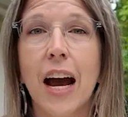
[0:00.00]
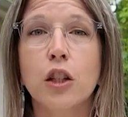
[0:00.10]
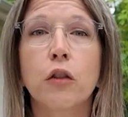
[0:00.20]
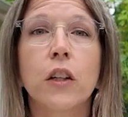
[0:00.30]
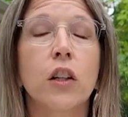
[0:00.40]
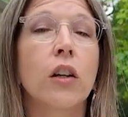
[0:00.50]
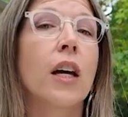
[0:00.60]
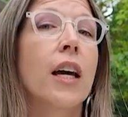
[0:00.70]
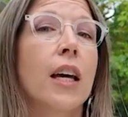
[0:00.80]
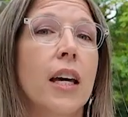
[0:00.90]
Nashville,
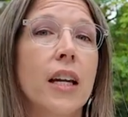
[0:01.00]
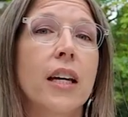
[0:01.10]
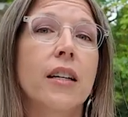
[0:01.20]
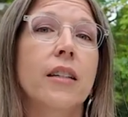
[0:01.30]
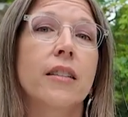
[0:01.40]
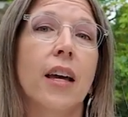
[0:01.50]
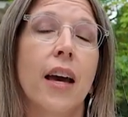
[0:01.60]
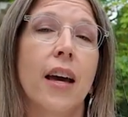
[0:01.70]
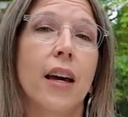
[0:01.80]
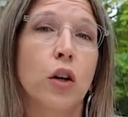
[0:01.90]
it is
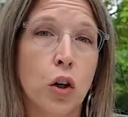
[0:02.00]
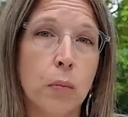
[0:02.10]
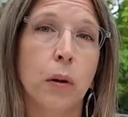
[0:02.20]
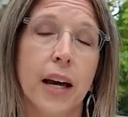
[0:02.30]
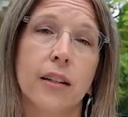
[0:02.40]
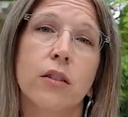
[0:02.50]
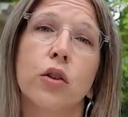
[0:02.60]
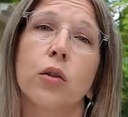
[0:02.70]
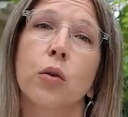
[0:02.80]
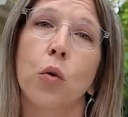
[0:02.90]
a good place
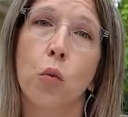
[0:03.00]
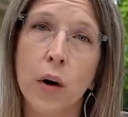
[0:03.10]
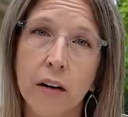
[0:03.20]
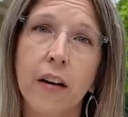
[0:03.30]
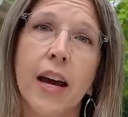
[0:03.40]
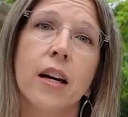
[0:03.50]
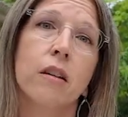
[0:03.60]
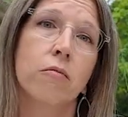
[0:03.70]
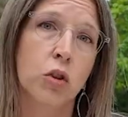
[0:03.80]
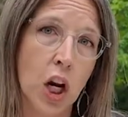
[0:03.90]
to renovate,
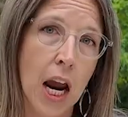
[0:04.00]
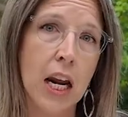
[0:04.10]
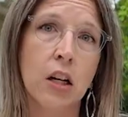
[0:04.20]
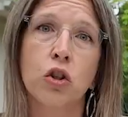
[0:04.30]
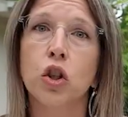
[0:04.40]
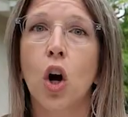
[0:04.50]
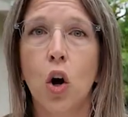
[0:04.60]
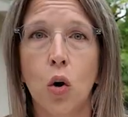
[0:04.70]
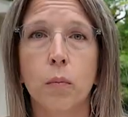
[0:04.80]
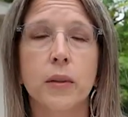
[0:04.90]
change
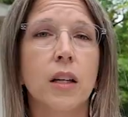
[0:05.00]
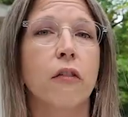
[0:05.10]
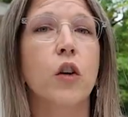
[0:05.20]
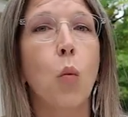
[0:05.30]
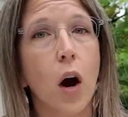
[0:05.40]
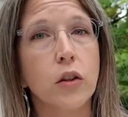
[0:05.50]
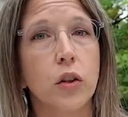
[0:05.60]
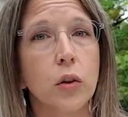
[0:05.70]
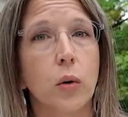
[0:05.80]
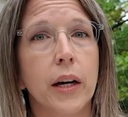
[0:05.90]
homes if you want
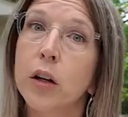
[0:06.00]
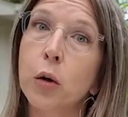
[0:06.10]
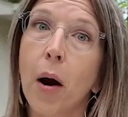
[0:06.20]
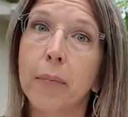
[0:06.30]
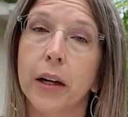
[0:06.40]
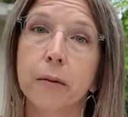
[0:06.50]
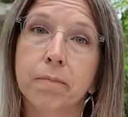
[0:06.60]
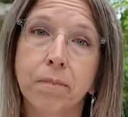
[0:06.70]
to in your property.